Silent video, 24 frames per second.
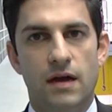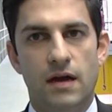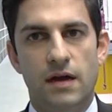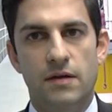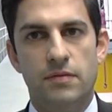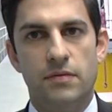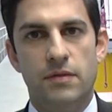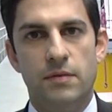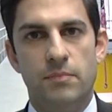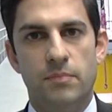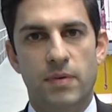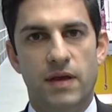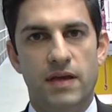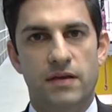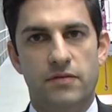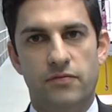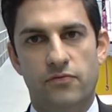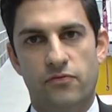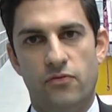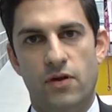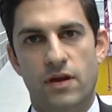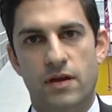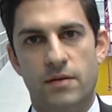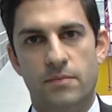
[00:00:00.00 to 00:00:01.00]
and the base
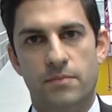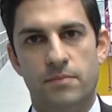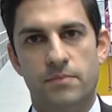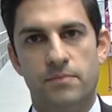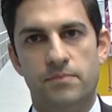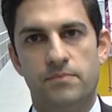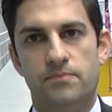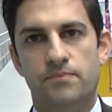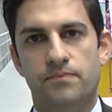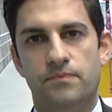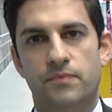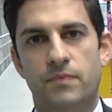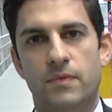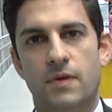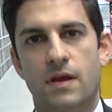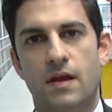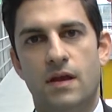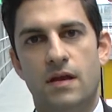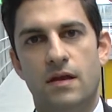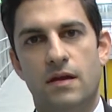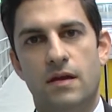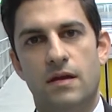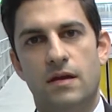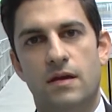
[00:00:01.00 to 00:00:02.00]
frame.
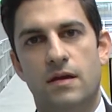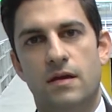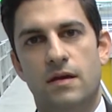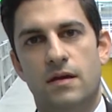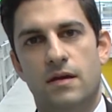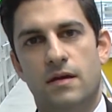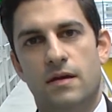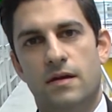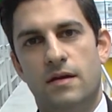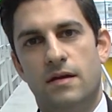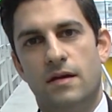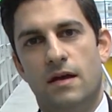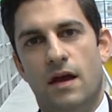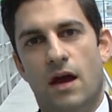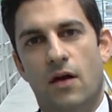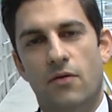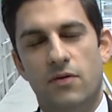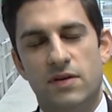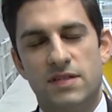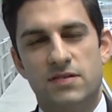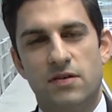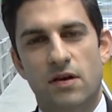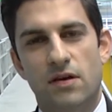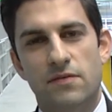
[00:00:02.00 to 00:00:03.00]

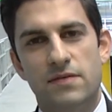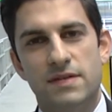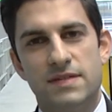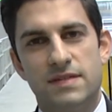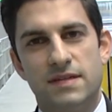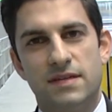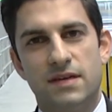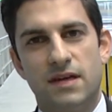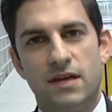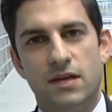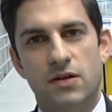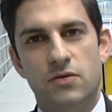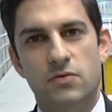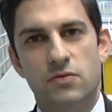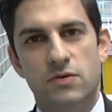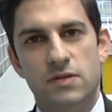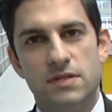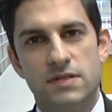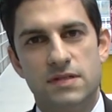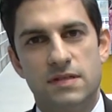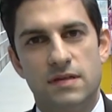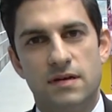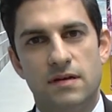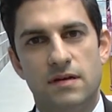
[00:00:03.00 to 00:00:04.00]
Our service
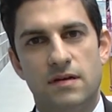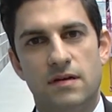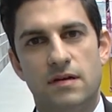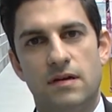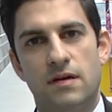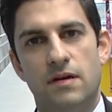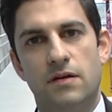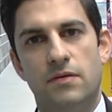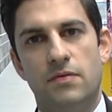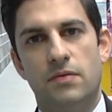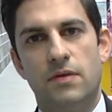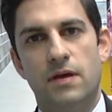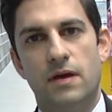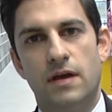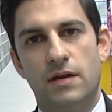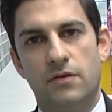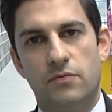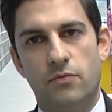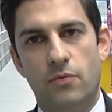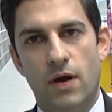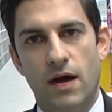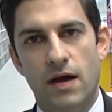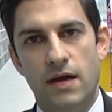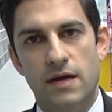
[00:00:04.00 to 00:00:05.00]
includes the
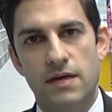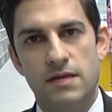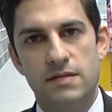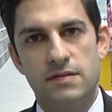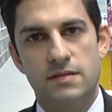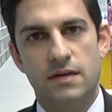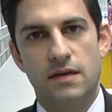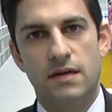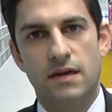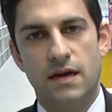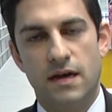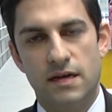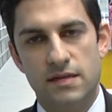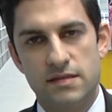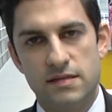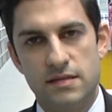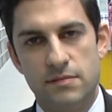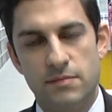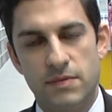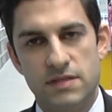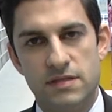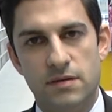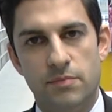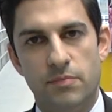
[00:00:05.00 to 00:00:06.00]
advice and
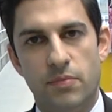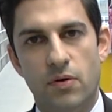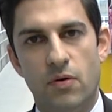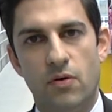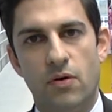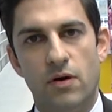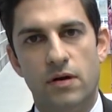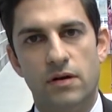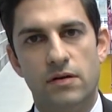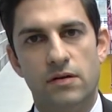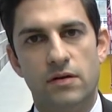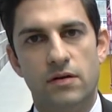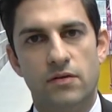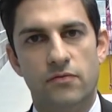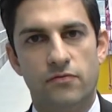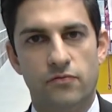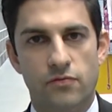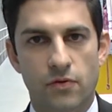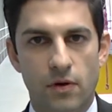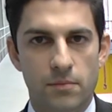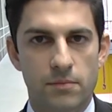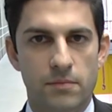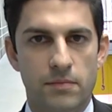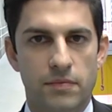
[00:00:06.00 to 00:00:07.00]
customer support
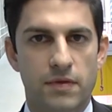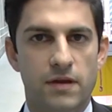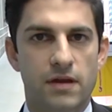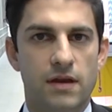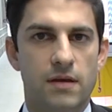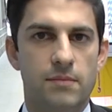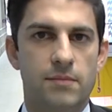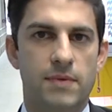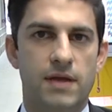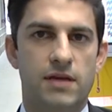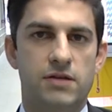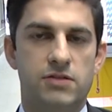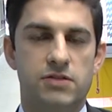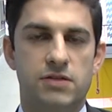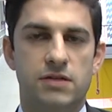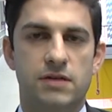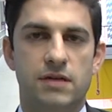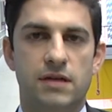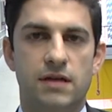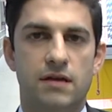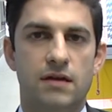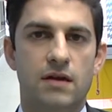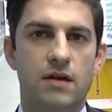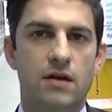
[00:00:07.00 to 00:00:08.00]
from the
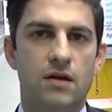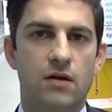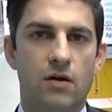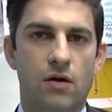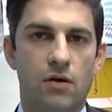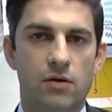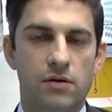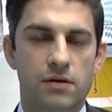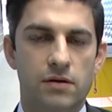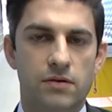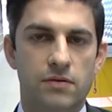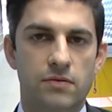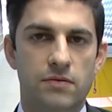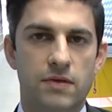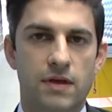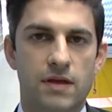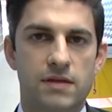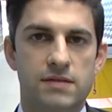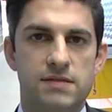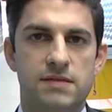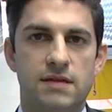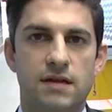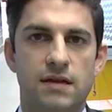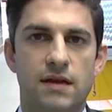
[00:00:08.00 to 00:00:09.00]
dimensioning onto the
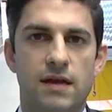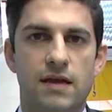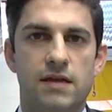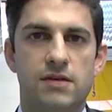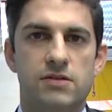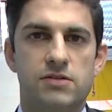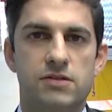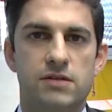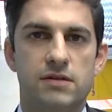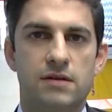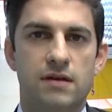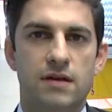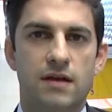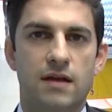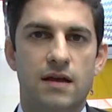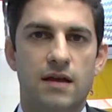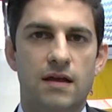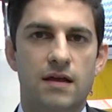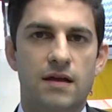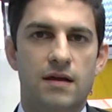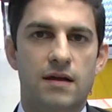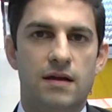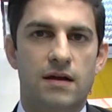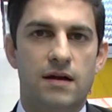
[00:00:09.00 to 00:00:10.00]
installation
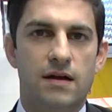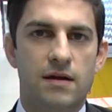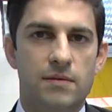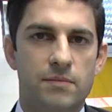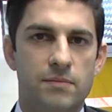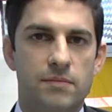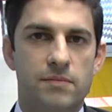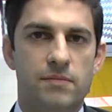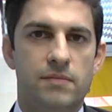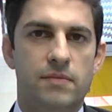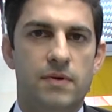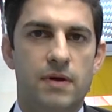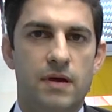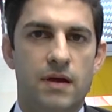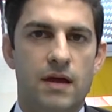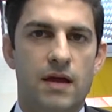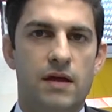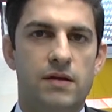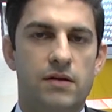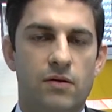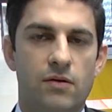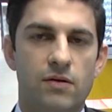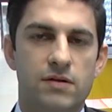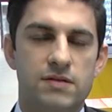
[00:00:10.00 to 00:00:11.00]
um,
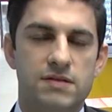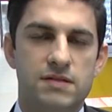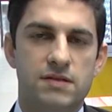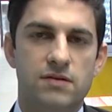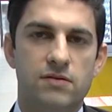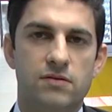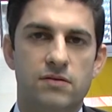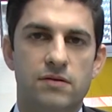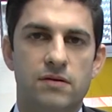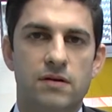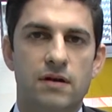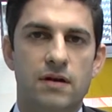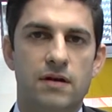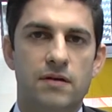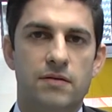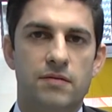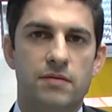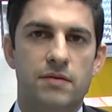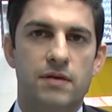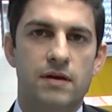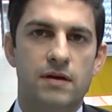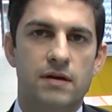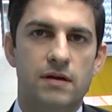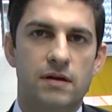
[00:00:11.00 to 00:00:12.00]
and also
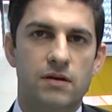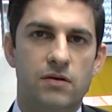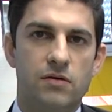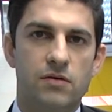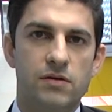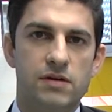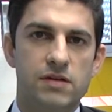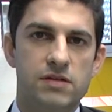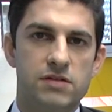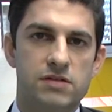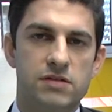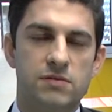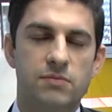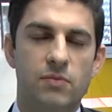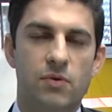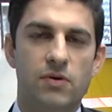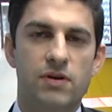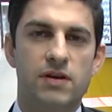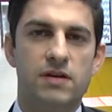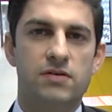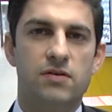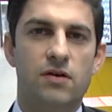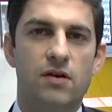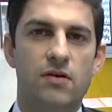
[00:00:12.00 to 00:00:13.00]
the condition
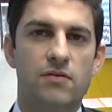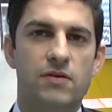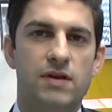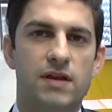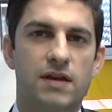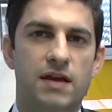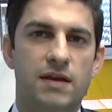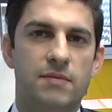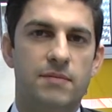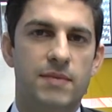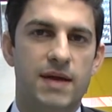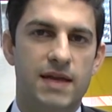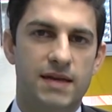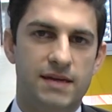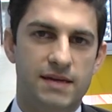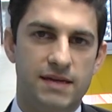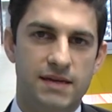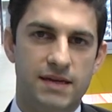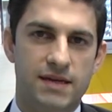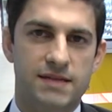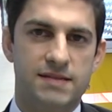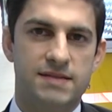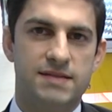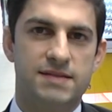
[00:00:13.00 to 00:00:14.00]
monitoring and
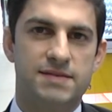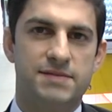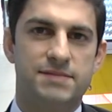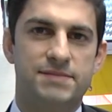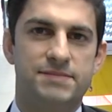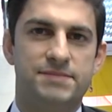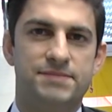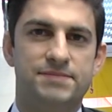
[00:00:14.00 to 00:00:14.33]
maintenance.